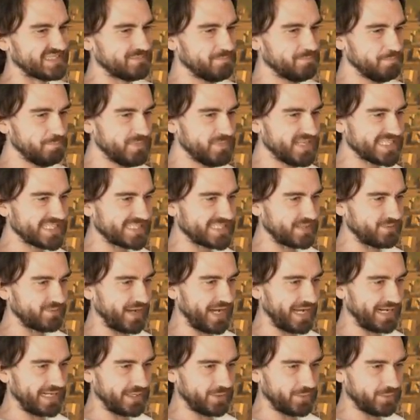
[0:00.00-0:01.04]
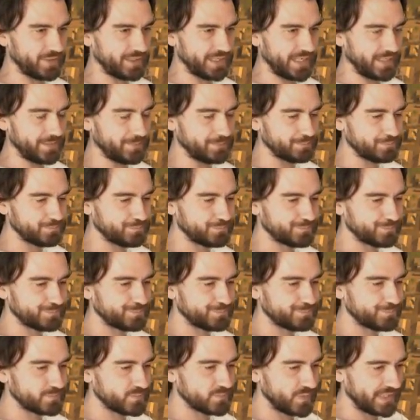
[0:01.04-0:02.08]
Mr. Value, okay.
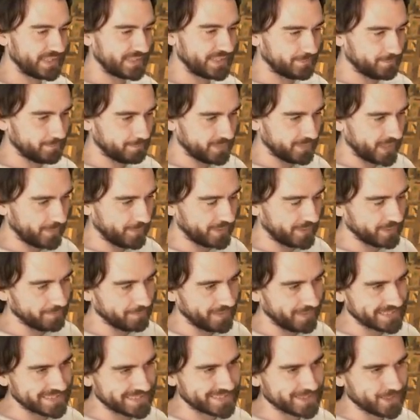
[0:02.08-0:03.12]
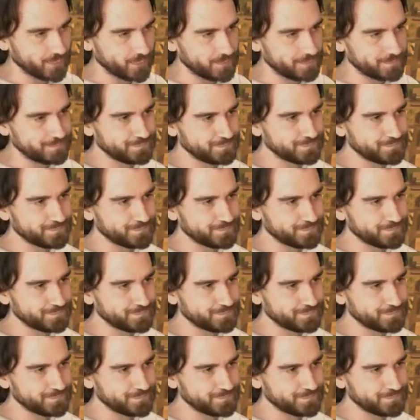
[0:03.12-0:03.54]
We'll pick up another Mind Stone.